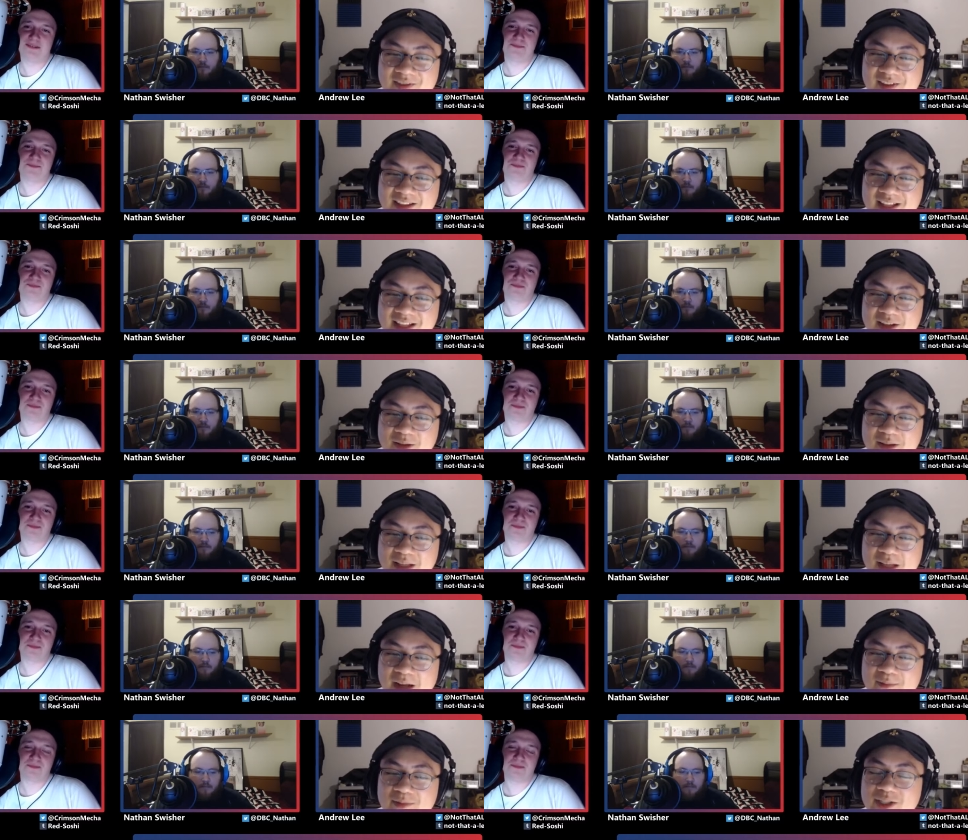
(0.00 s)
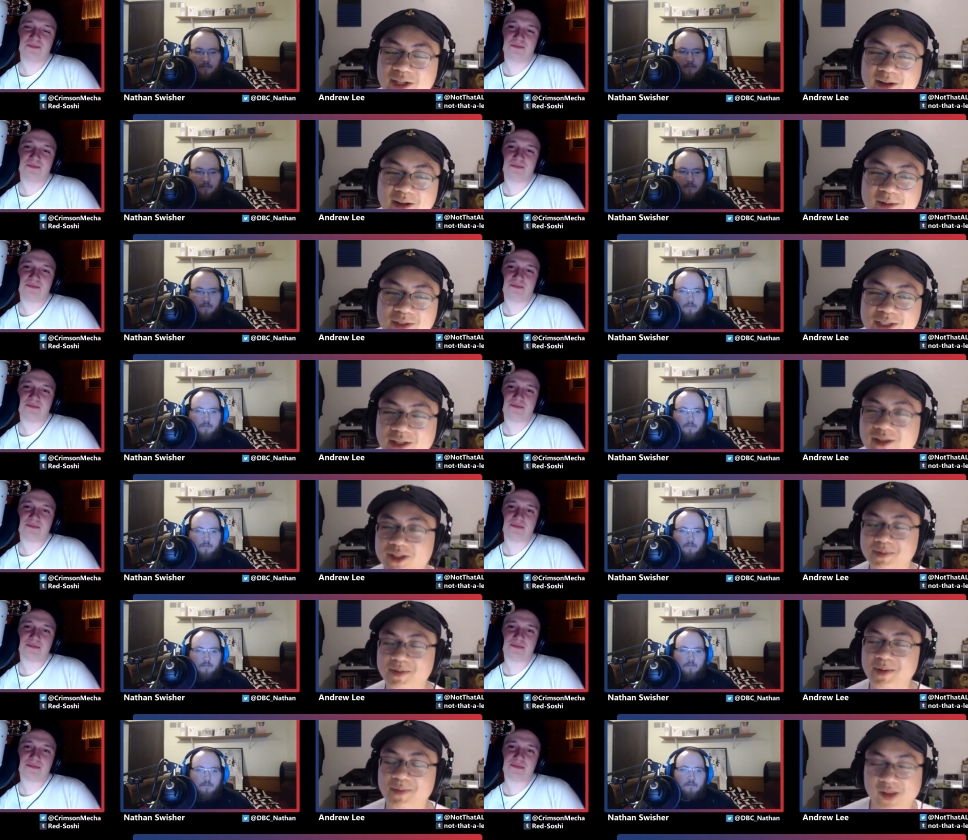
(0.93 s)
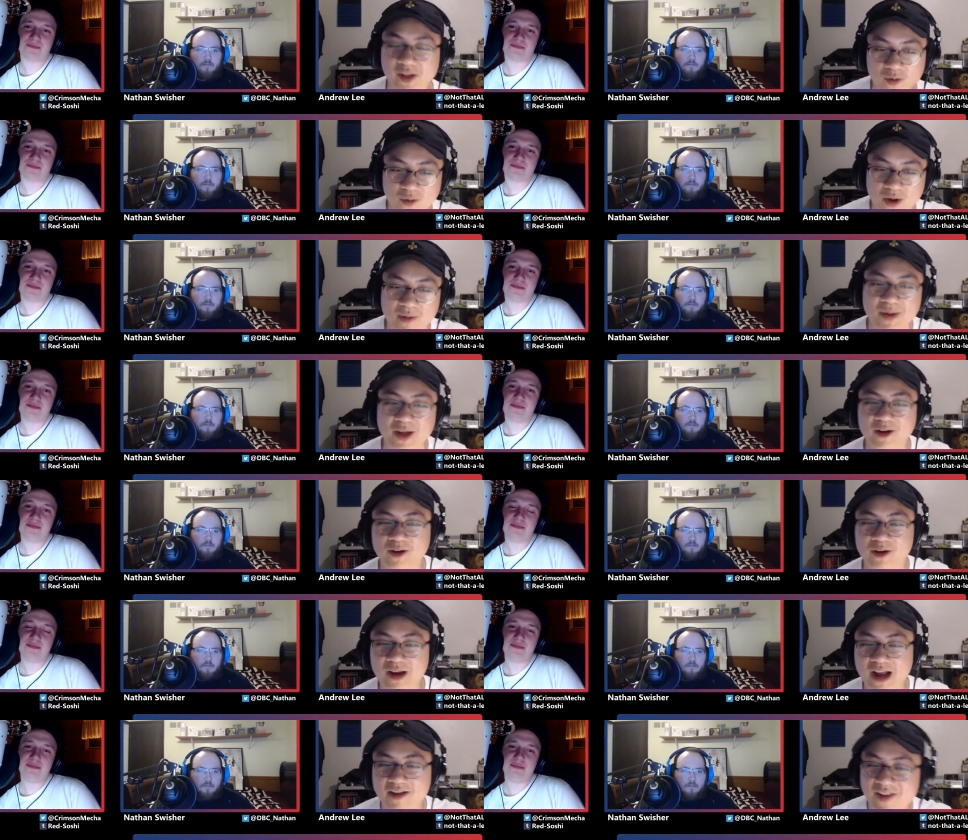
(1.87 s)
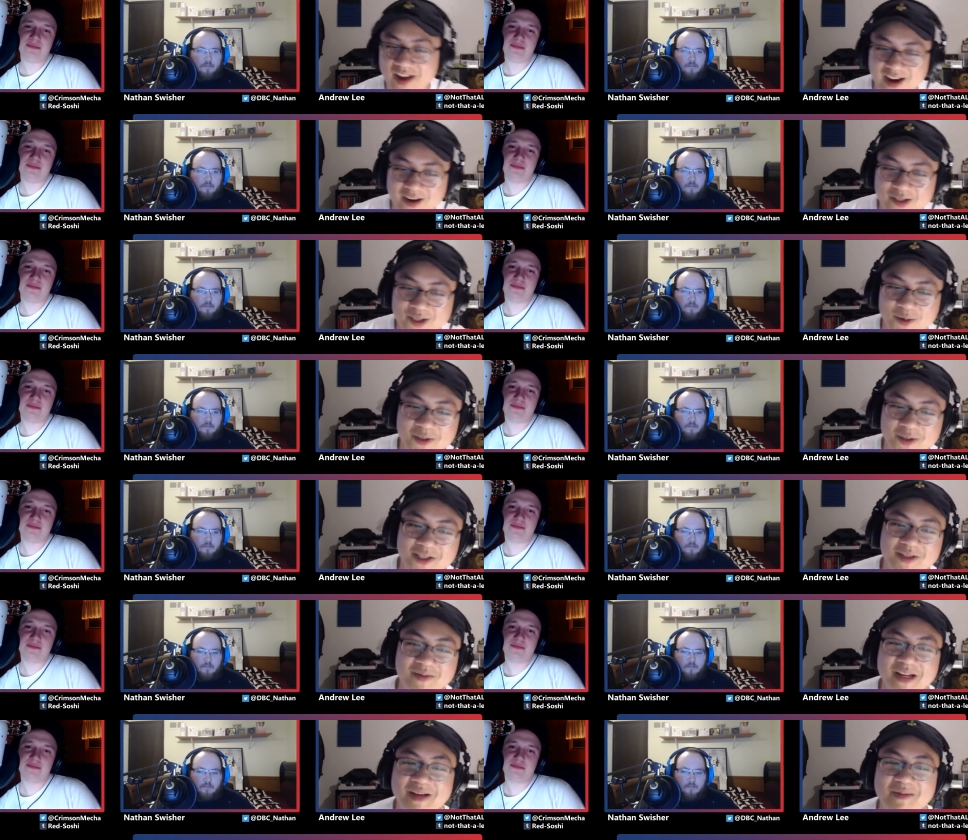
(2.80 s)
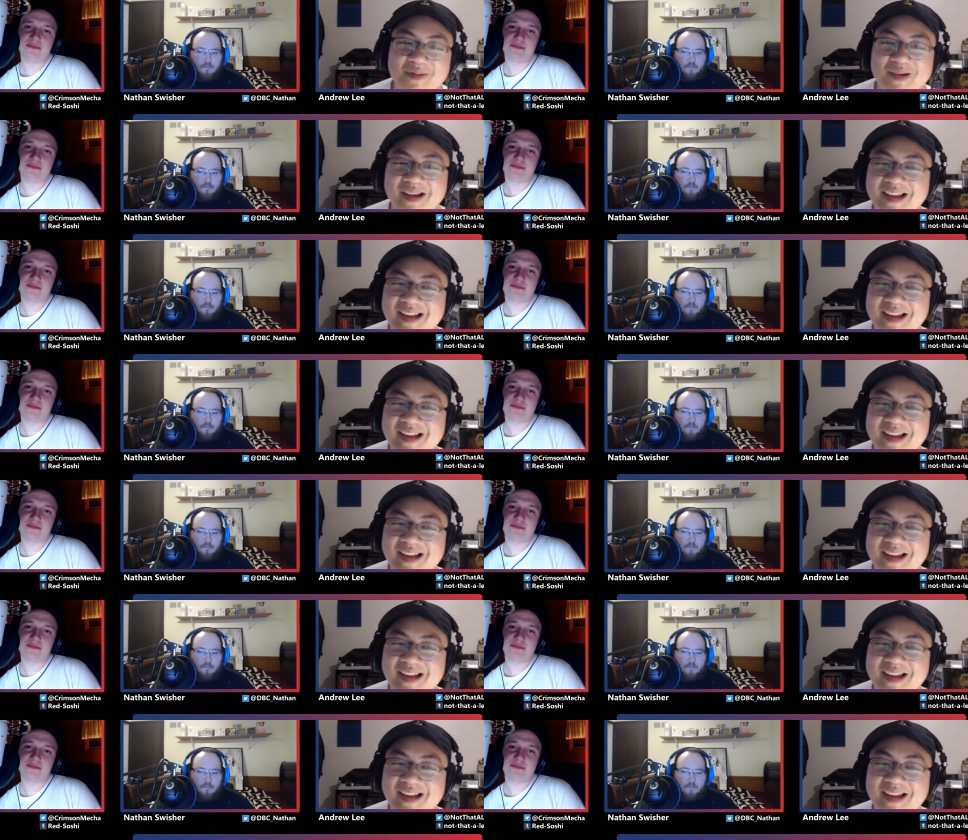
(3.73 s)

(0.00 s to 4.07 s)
Speaker 1: definitely you'll I'm sure I'm sure there's people that are way better or have higher scores than me,